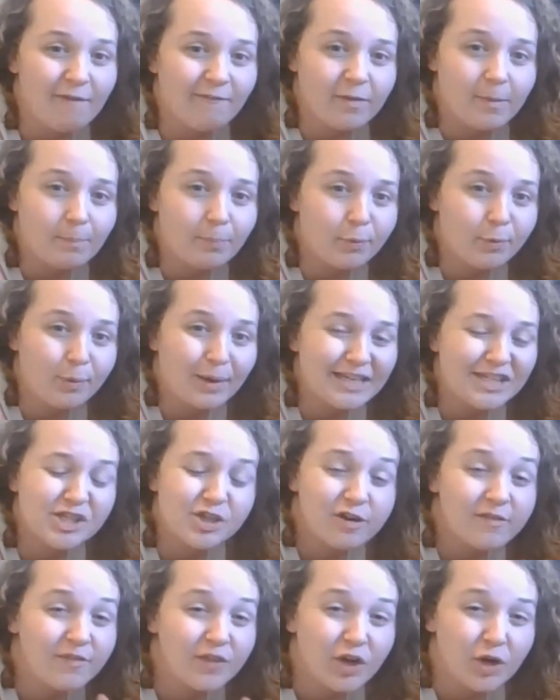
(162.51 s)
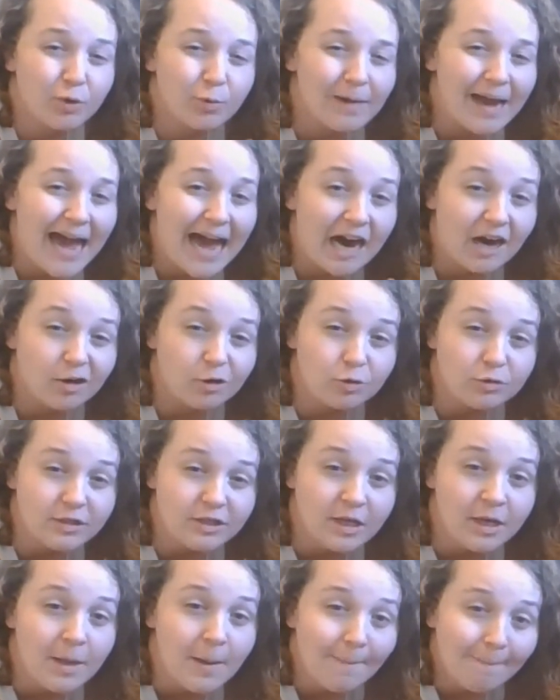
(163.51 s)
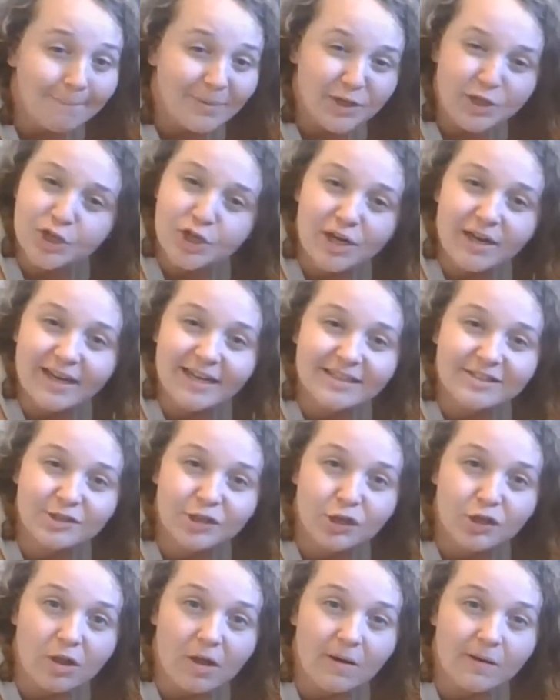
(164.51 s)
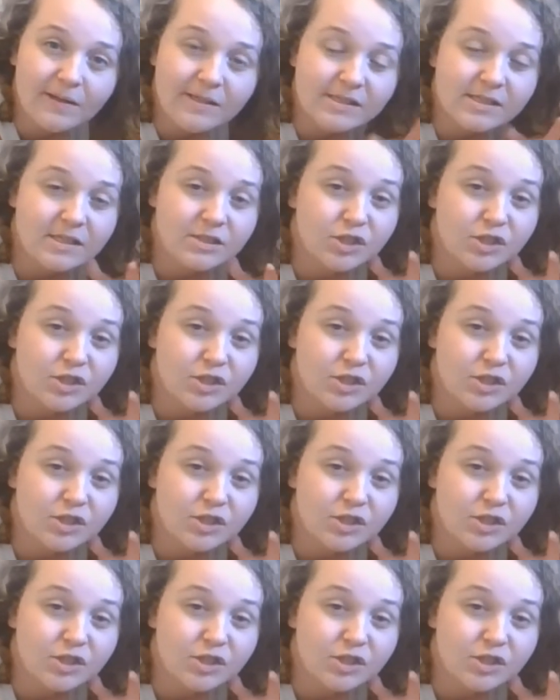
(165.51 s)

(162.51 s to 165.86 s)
have the pressure of the ground pushing against your lungs.